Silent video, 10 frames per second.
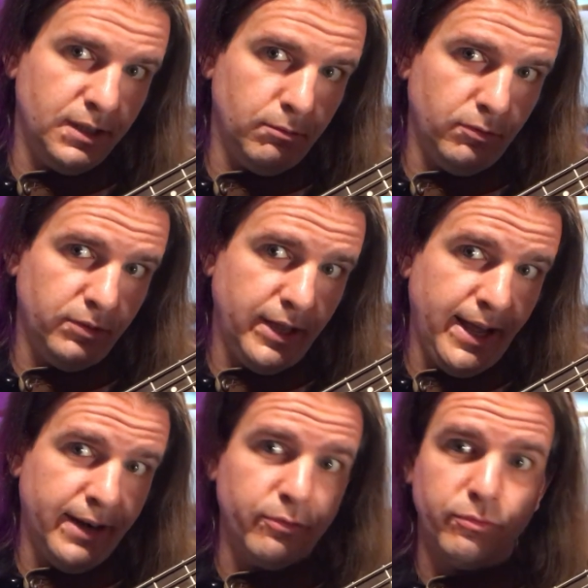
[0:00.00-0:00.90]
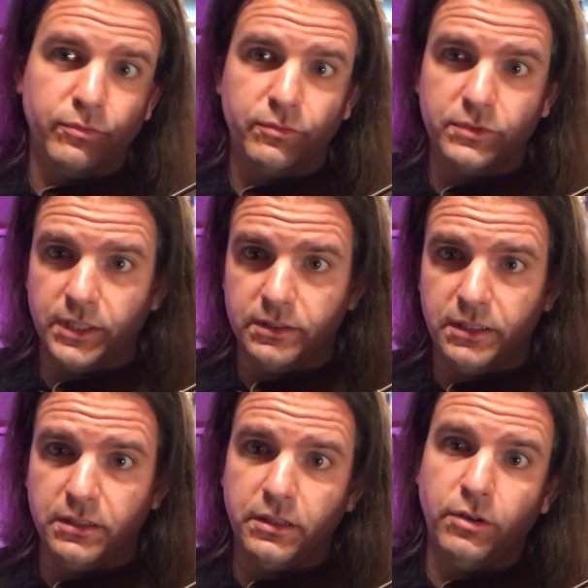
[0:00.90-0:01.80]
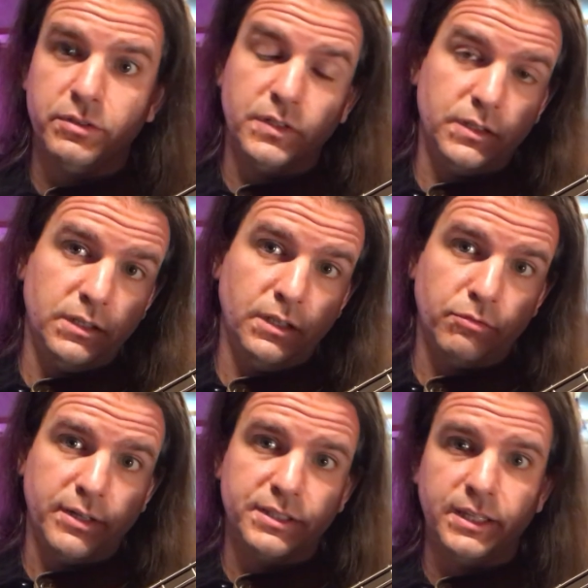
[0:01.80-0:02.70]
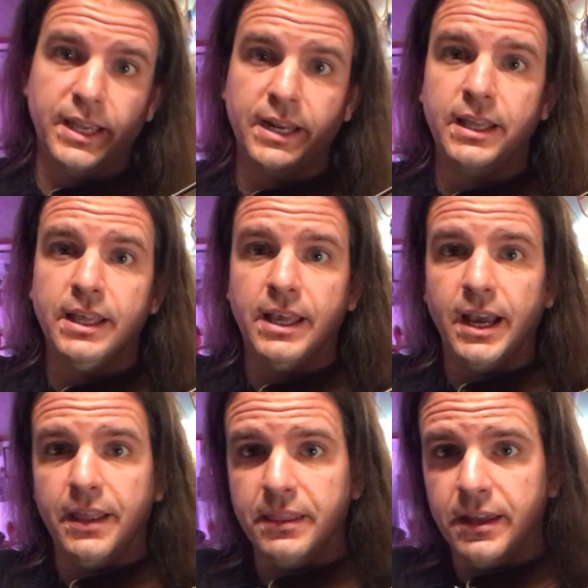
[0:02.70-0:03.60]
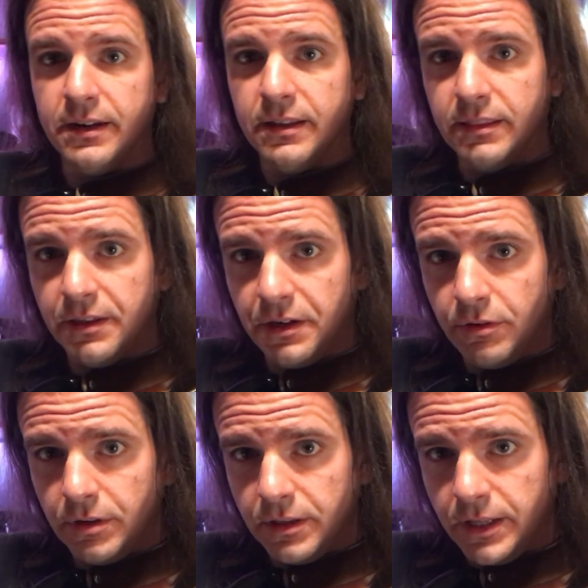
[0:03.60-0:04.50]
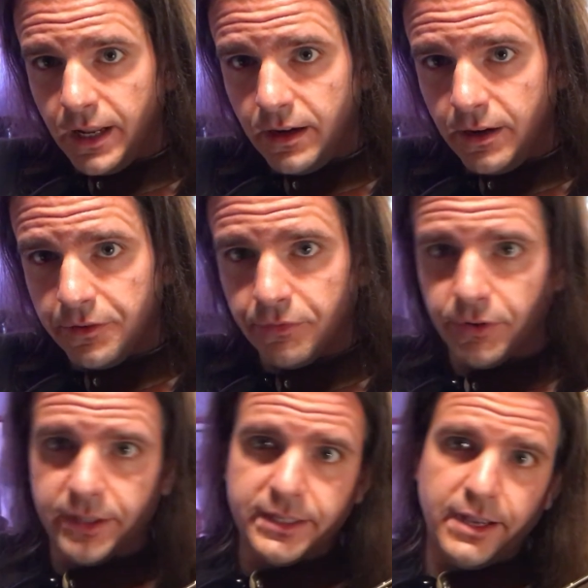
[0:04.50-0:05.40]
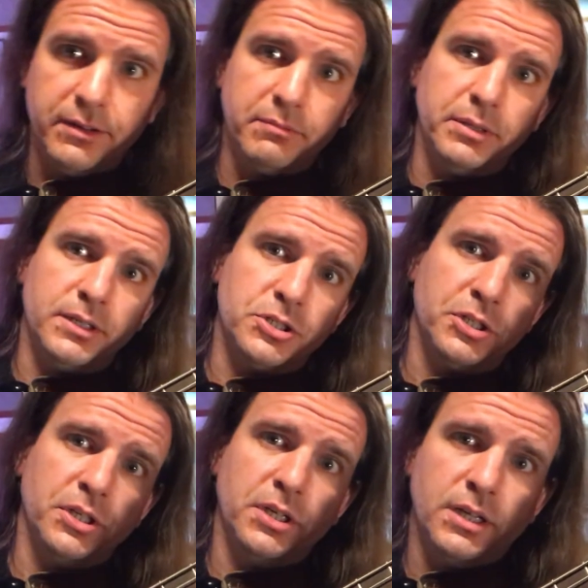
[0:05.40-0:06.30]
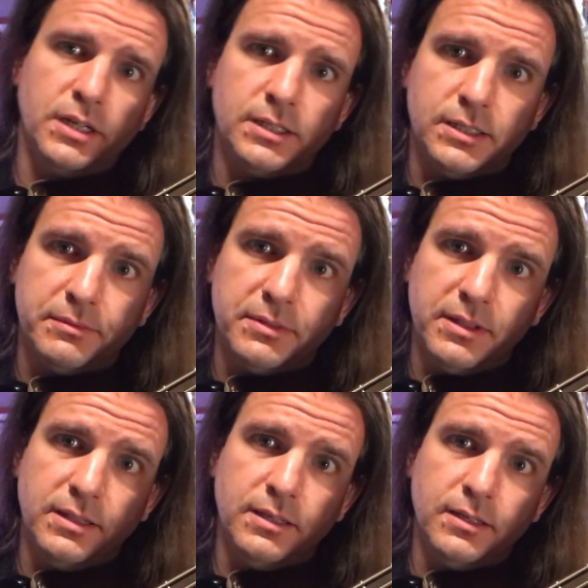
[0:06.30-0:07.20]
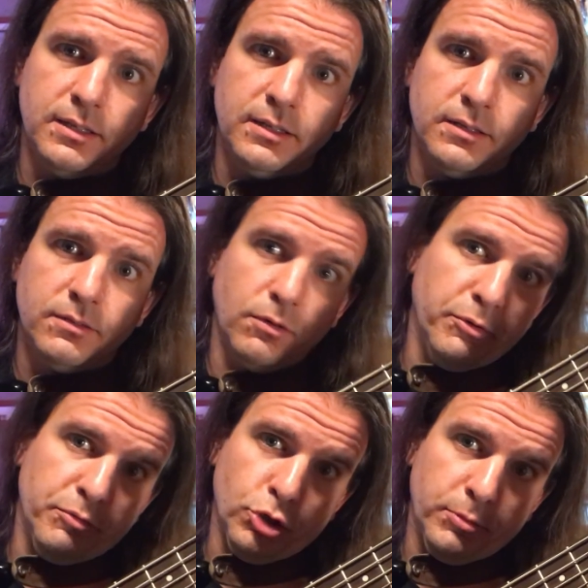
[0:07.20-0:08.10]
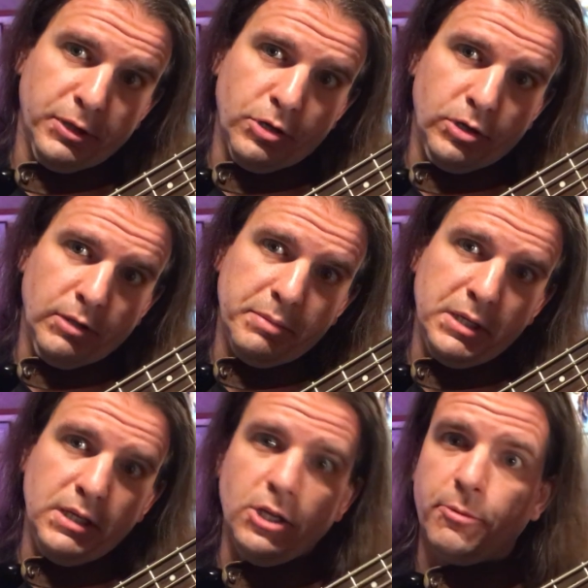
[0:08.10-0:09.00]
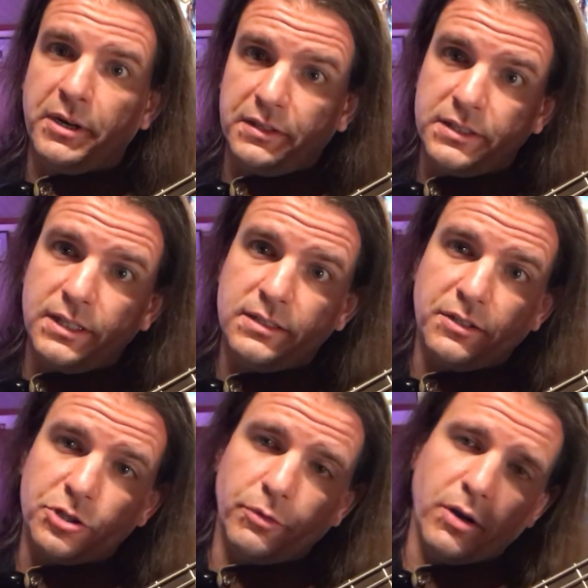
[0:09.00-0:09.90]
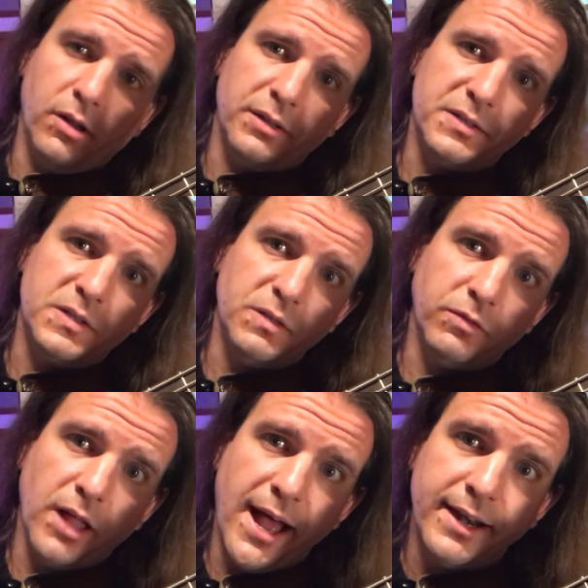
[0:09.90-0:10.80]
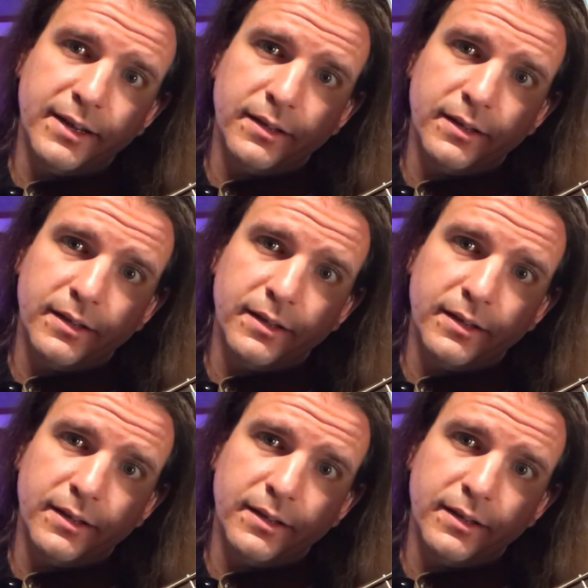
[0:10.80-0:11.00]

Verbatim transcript: double flat, 16th note, 16th rest again, and then the note yet another fret down in pitch. Um, the what we would normally call a B here, but in this key signature we call it a C flat.